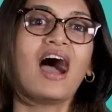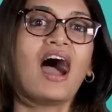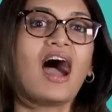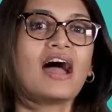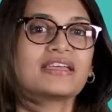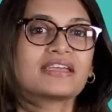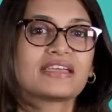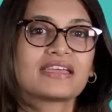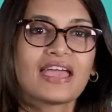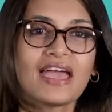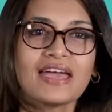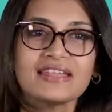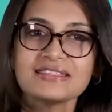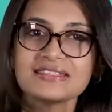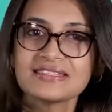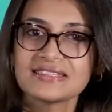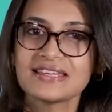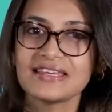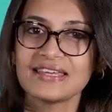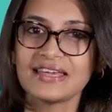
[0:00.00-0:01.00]
I can
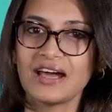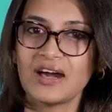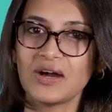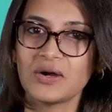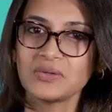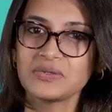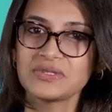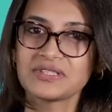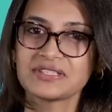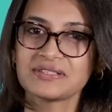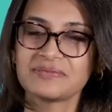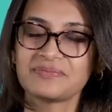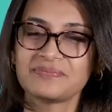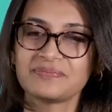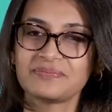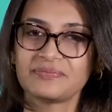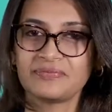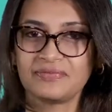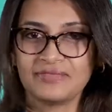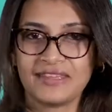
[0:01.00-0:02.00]
stay out,
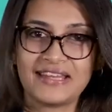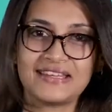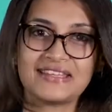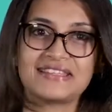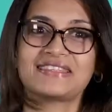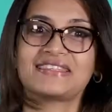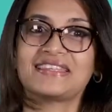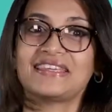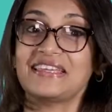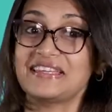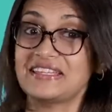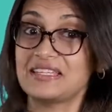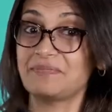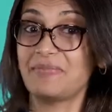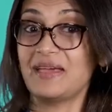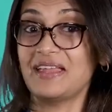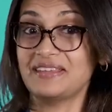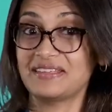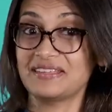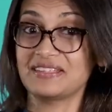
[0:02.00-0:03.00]
that is the
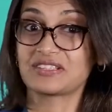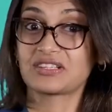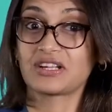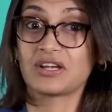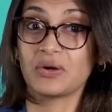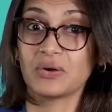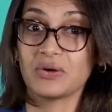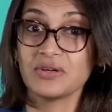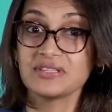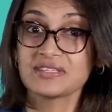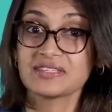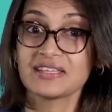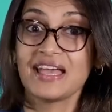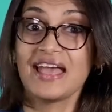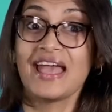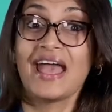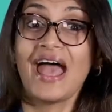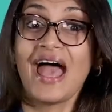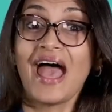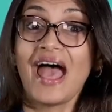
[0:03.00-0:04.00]
independent clause,
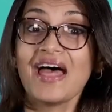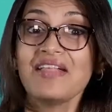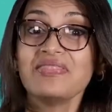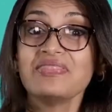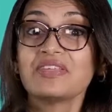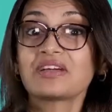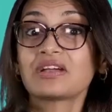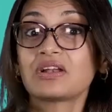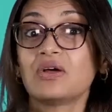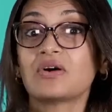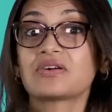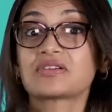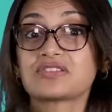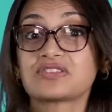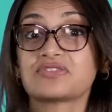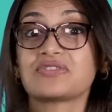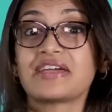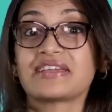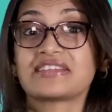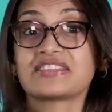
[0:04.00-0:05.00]
and the clock
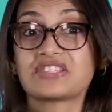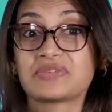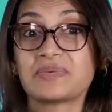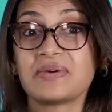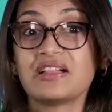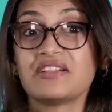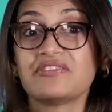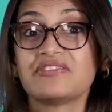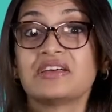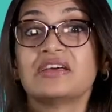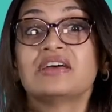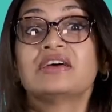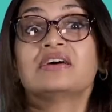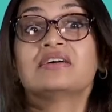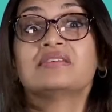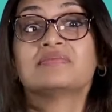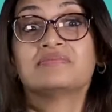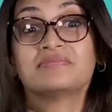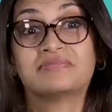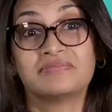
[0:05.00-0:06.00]
strikes 12,
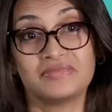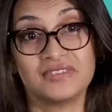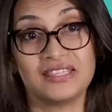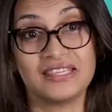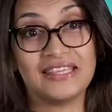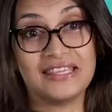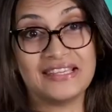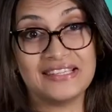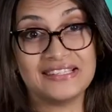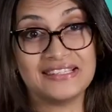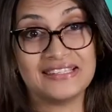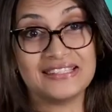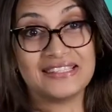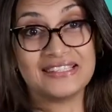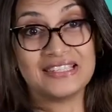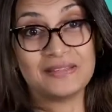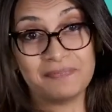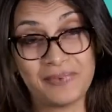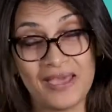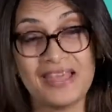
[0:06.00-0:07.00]
the
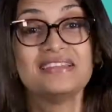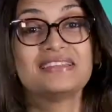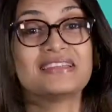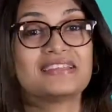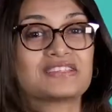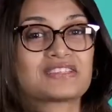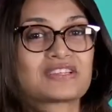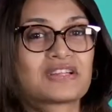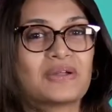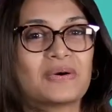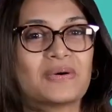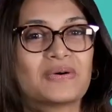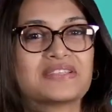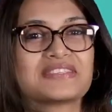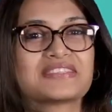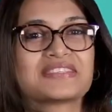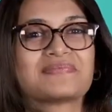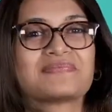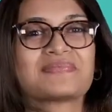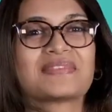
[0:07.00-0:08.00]
dependent
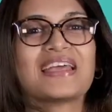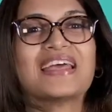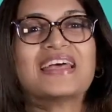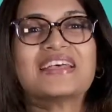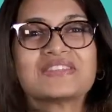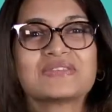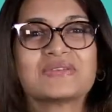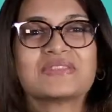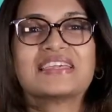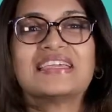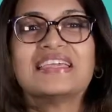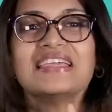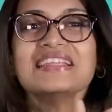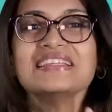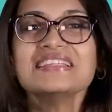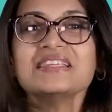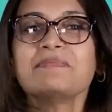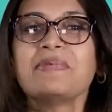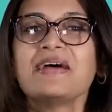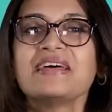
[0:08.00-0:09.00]
clause. So the
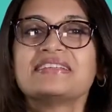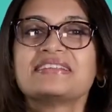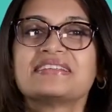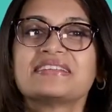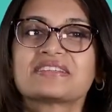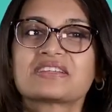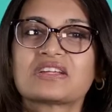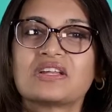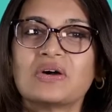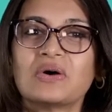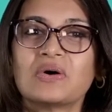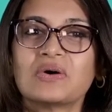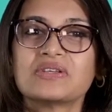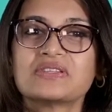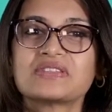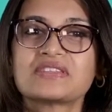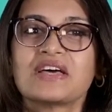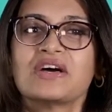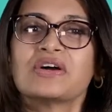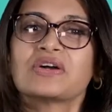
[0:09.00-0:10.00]
independent
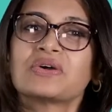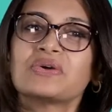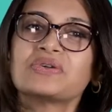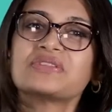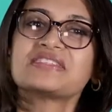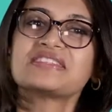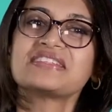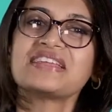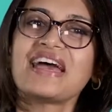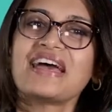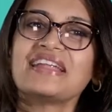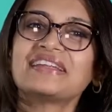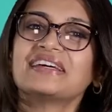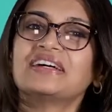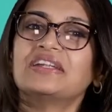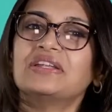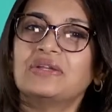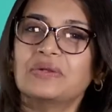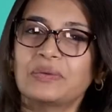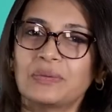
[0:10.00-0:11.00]
clause could stand
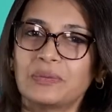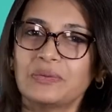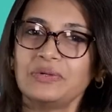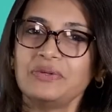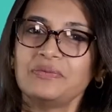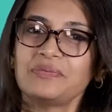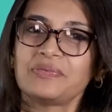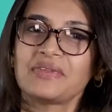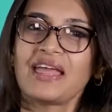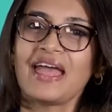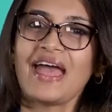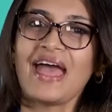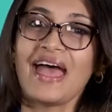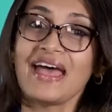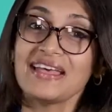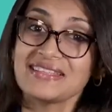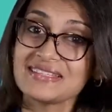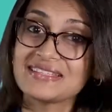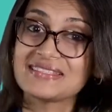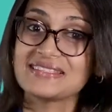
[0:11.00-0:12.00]
alone
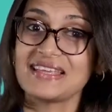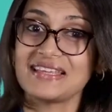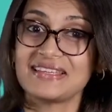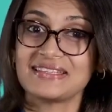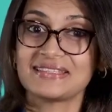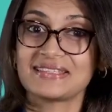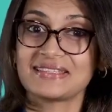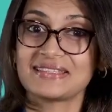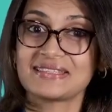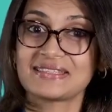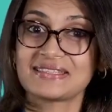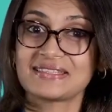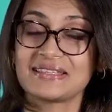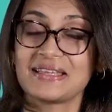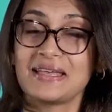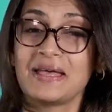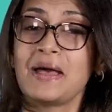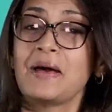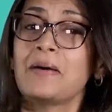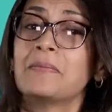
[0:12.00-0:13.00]
as a sentence,
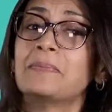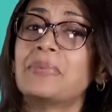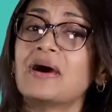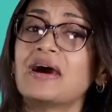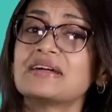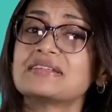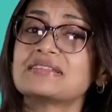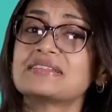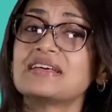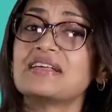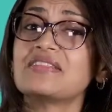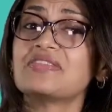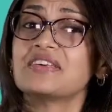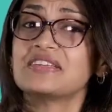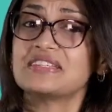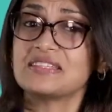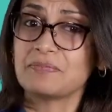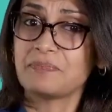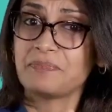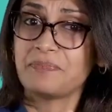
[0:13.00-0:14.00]
but the
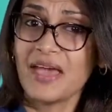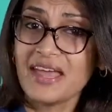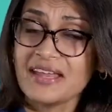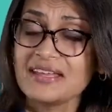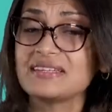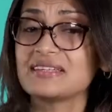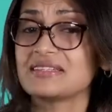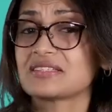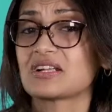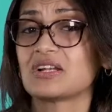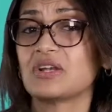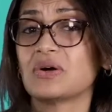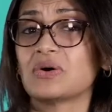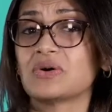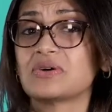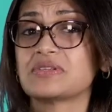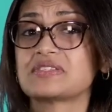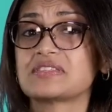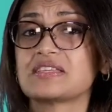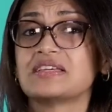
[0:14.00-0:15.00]
dependent
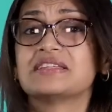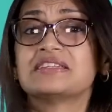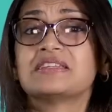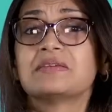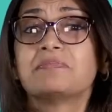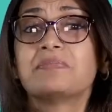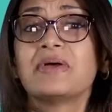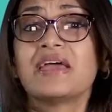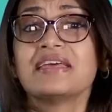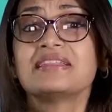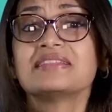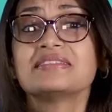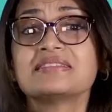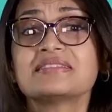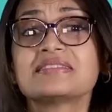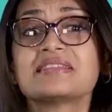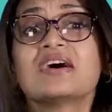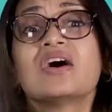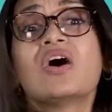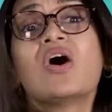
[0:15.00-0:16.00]
clause
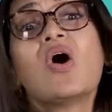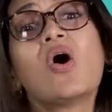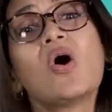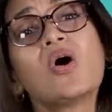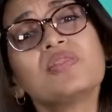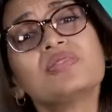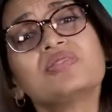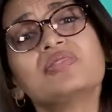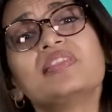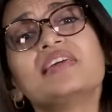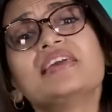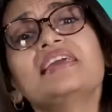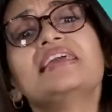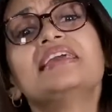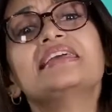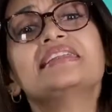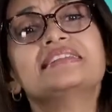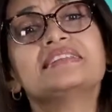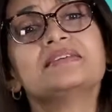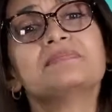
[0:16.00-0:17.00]
depends on the
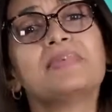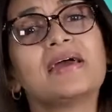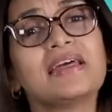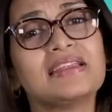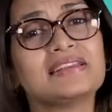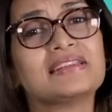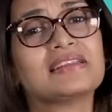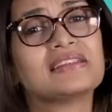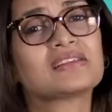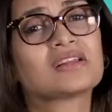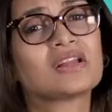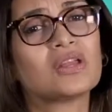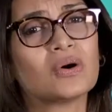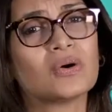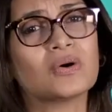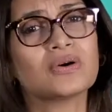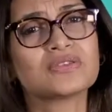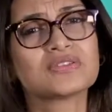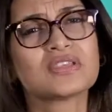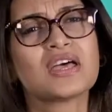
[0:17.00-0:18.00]
independent
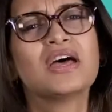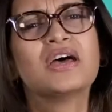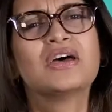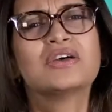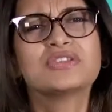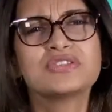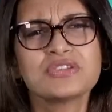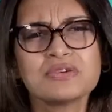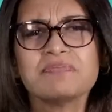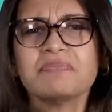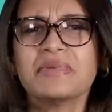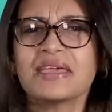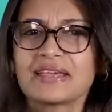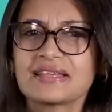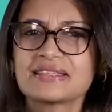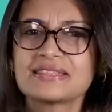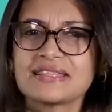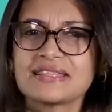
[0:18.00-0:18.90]
clause to make